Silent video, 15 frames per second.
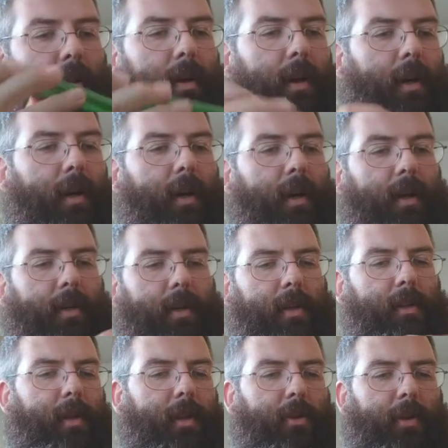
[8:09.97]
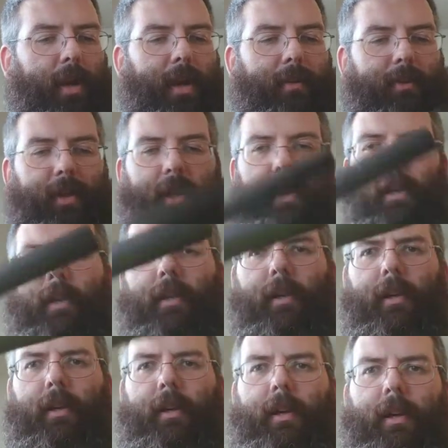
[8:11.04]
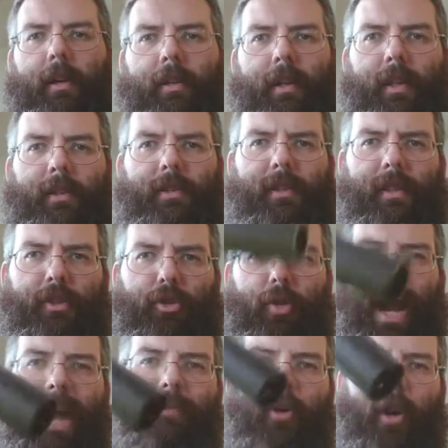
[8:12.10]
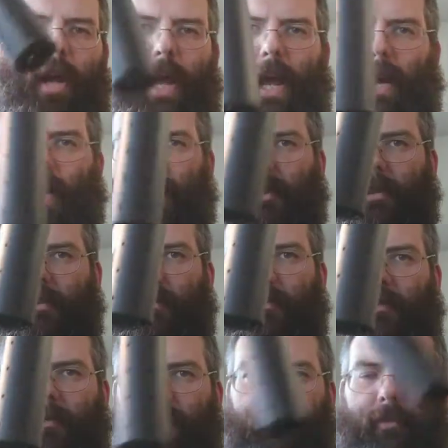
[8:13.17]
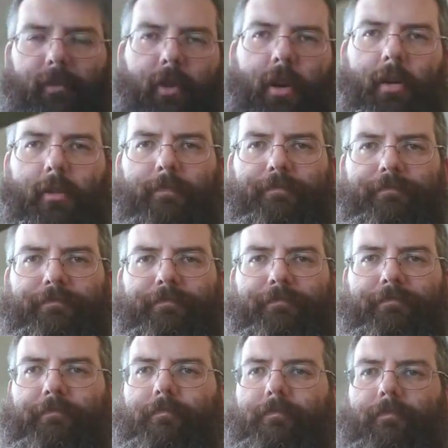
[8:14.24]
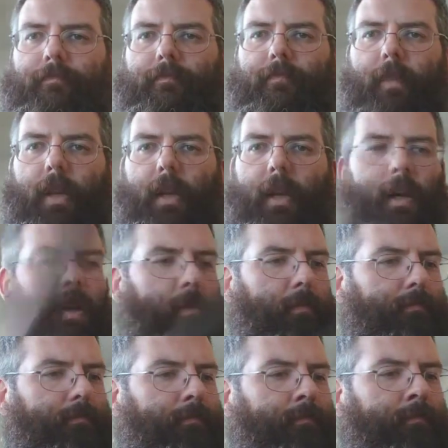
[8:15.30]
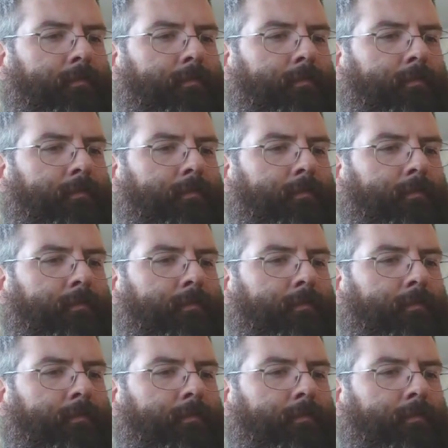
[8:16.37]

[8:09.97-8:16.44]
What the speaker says: And then you have I think that's the driver X front. So